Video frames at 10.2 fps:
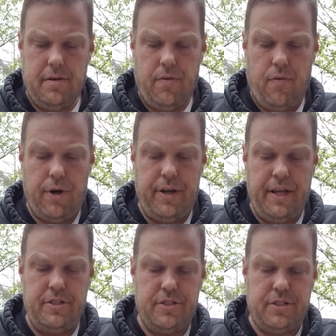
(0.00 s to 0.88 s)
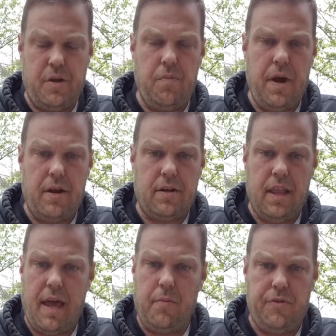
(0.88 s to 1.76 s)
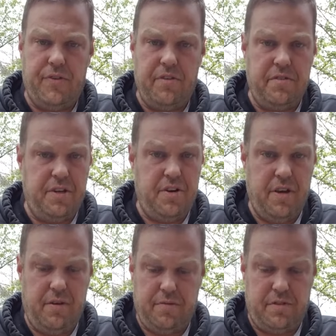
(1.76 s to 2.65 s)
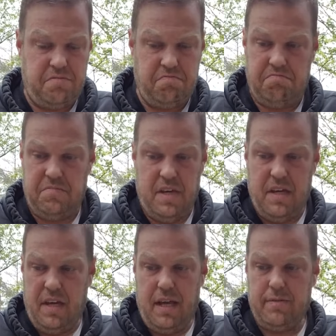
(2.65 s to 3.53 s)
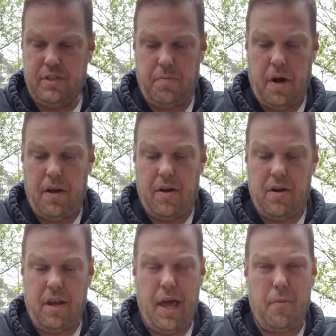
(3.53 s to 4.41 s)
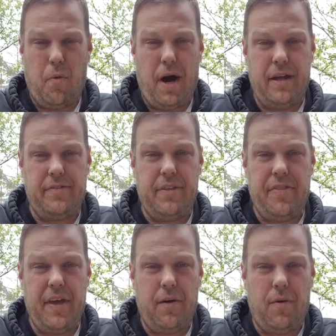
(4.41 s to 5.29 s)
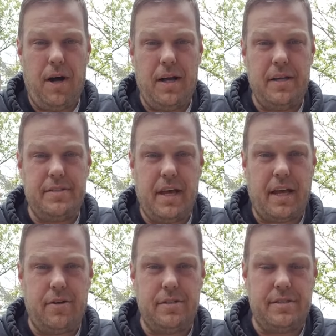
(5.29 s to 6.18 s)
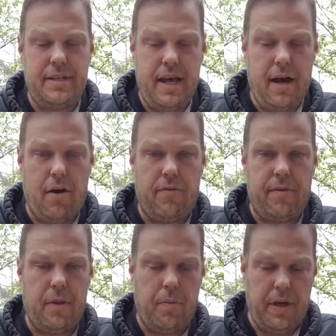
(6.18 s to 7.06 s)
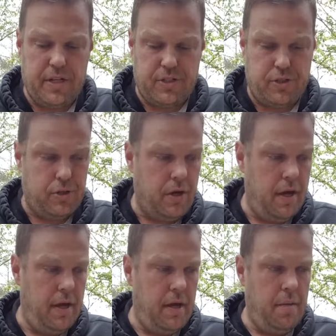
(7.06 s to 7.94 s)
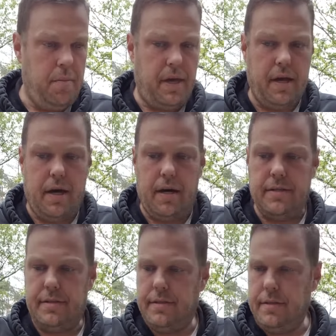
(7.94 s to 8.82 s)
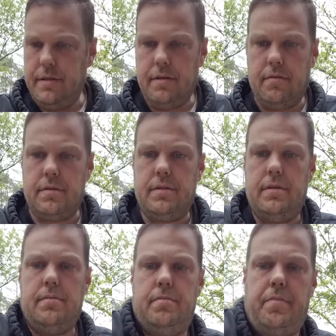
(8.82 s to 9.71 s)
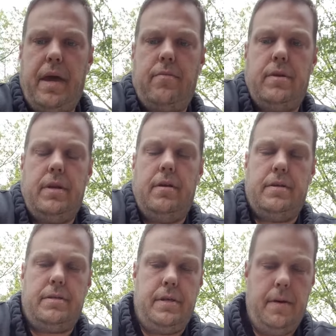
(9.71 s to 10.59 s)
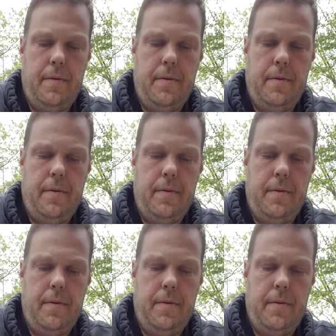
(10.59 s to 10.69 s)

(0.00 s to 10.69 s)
one and just compared the labels, and it was spot on label-wise. The thing was, I couldn't tell from the picture because... Where's the bad one? Here it is.